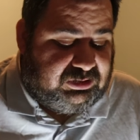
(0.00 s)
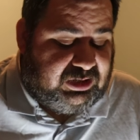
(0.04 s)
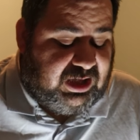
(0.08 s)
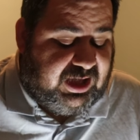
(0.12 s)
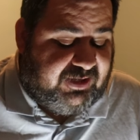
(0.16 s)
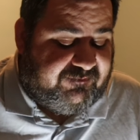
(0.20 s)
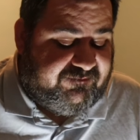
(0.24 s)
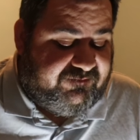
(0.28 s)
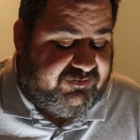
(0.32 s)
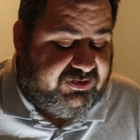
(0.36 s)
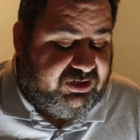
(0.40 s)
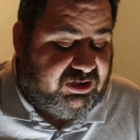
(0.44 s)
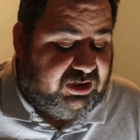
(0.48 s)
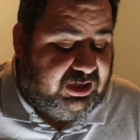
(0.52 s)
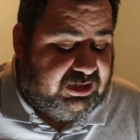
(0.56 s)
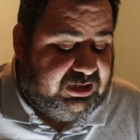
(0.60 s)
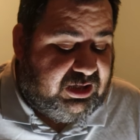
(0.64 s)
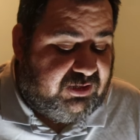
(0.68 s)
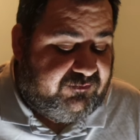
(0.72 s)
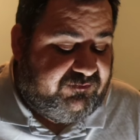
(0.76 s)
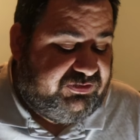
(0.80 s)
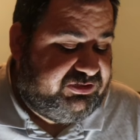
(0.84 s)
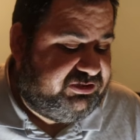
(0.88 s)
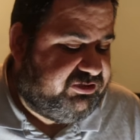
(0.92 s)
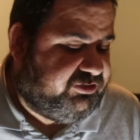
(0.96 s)
I feel like
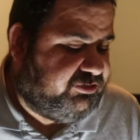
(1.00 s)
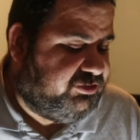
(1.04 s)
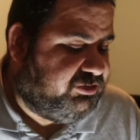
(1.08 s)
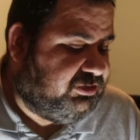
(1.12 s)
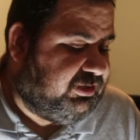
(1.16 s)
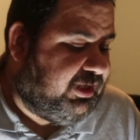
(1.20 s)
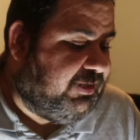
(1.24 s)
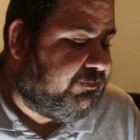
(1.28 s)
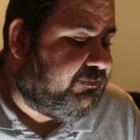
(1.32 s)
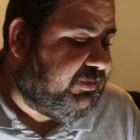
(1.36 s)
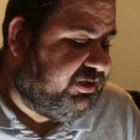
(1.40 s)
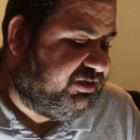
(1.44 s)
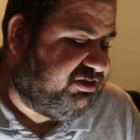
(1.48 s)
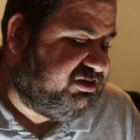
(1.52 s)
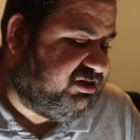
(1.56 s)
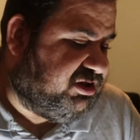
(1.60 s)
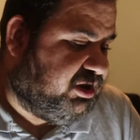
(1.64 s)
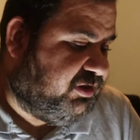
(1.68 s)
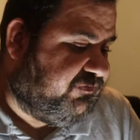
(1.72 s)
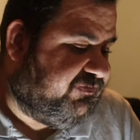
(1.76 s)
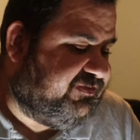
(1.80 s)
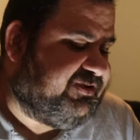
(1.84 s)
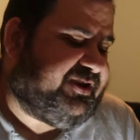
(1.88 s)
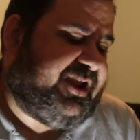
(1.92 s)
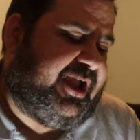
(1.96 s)
I've still let
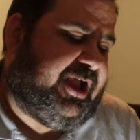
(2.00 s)
myself